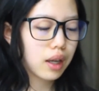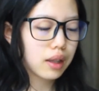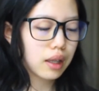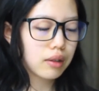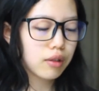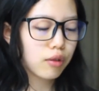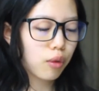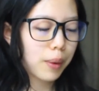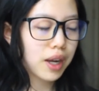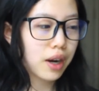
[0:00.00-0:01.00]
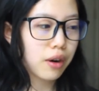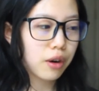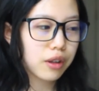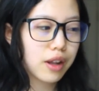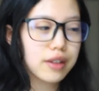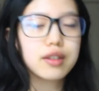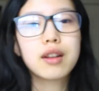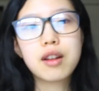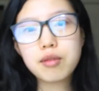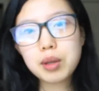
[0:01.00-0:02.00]
This is for my IR class. I
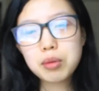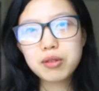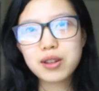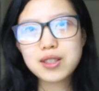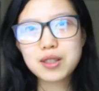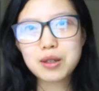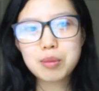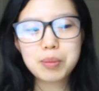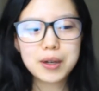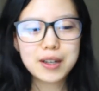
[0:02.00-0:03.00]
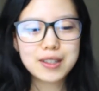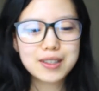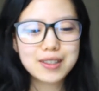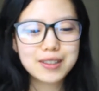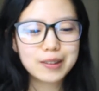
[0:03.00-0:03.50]
love my professor, but